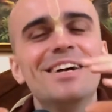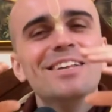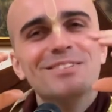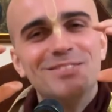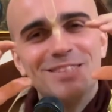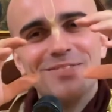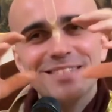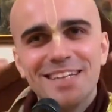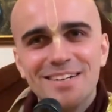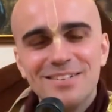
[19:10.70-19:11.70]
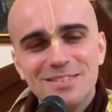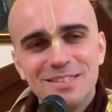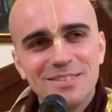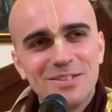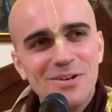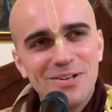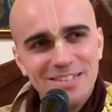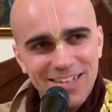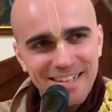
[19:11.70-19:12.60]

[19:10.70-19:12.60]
There's 7 layers in this coconut,